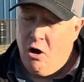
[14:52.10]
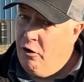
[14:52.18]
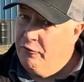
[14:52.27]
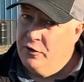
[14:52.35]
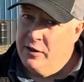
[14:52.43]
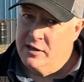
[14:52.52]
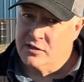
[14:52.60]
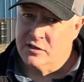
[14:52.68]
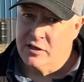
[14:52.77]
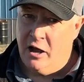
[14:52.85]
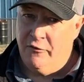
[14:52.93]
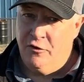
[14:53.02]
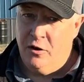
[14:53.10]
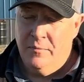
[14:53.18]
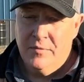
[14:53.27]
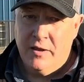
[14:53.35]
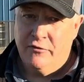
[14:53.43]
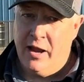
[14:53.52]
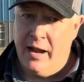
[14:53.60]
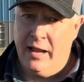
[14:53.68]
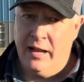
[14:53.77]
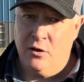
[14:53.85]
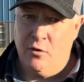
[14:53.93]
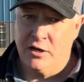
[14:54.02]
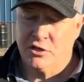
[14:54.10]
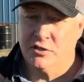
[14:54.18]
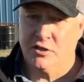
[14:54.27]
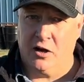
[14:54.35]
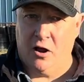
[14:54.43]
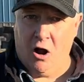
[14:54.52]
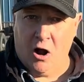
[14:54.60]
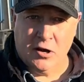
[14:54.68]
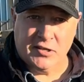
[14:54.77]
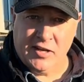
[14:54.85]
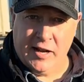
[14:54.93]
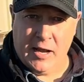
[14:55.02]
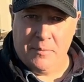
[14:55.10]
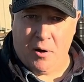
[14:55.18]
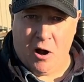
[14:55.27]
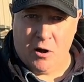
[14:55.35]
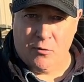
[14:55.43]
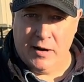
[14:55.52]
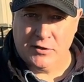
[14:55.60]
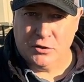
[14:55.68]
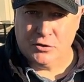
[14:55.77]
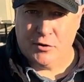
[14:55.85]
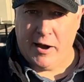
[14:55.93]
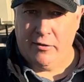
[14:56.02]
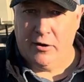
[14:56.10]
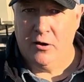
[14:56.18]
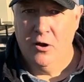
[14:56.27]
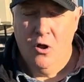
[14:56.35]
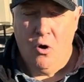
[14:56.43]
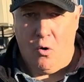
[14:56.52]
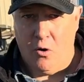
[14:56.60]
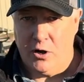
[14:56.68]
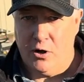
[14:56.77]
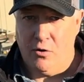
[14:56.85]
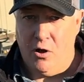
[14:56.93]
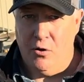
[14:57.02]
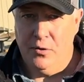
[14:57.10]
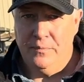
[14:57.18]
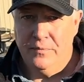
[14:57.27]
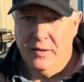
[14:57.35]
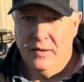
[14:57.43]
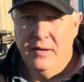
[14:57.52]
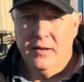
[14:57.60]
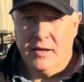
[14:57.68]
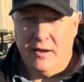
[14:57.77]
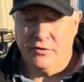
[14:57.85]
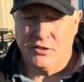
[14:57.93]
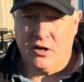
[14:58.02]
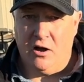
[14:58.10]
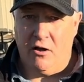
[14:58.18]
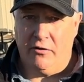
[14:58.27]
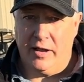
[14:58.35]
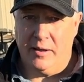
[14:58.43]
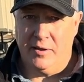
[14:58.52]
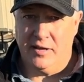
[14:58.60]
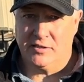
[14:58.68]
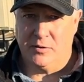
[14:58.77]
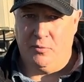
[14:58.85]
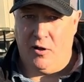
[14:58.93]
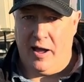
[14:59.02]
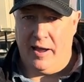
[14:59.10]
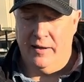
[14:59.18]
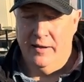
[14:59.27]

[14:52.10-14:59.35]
Hopefully this is helpful. If you had any questions on our setting up our rental trailer or your own, give us a call at ABS Supply